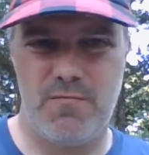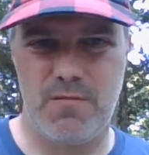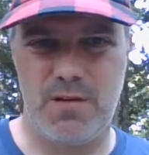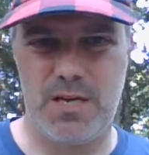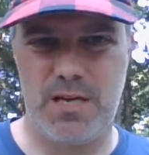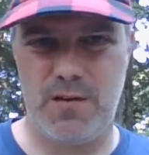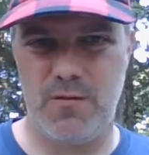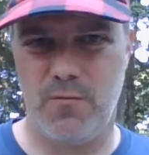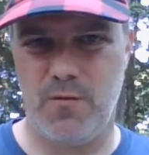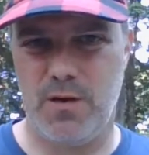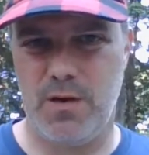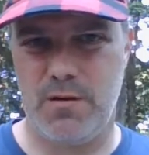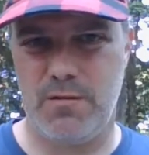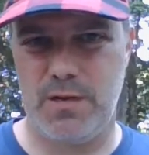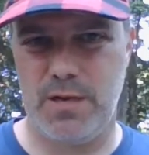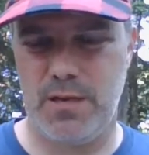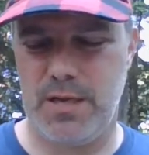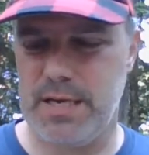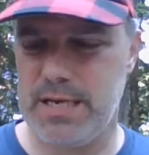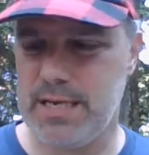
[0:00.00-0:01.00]
kind of
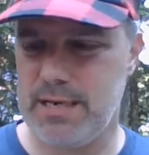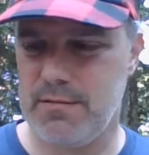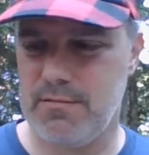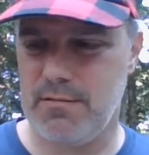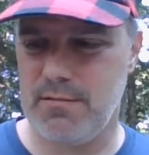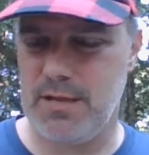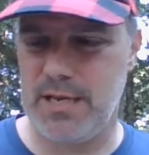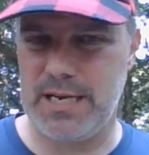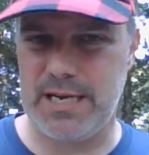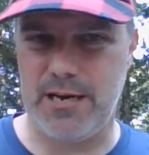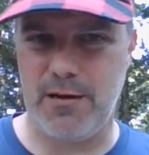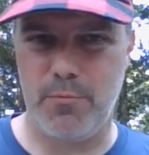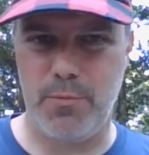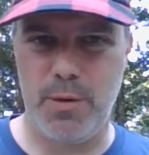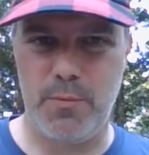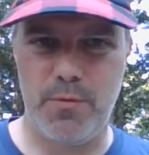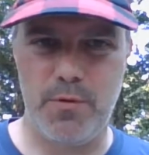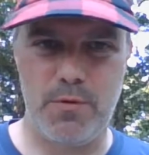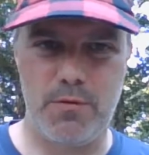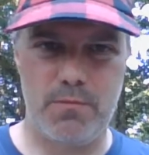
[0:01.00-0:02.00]
watery like I
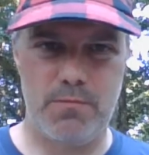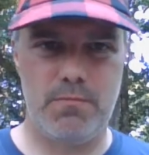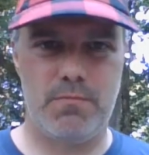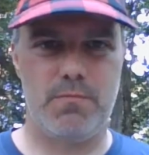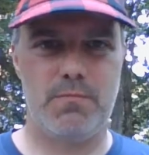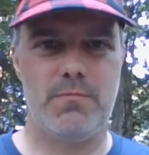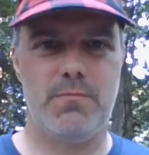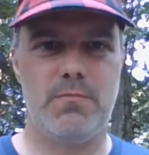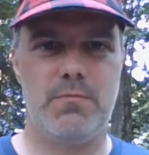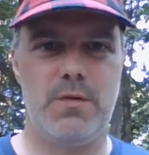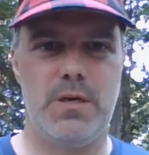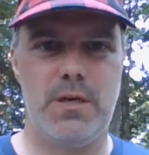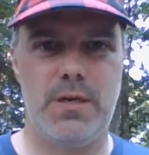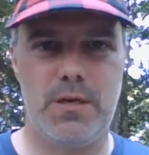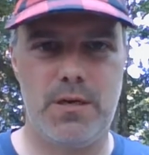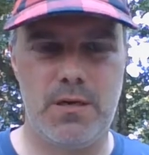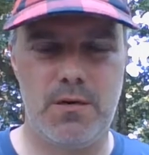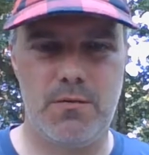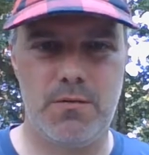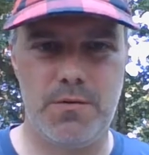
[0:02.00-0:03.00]
remember
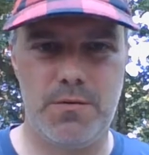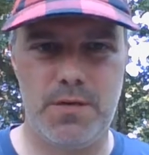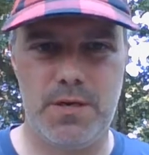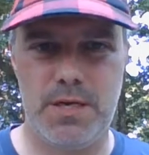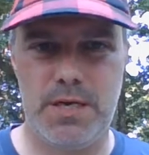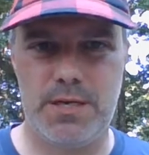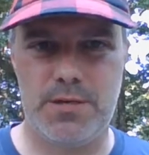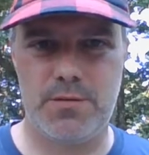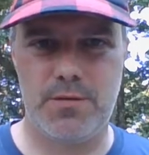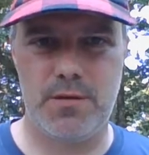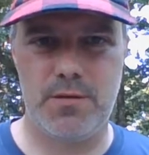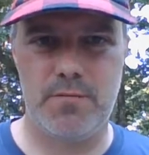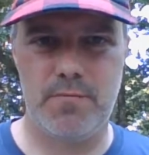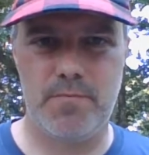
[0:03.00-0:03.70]
Corona Extra.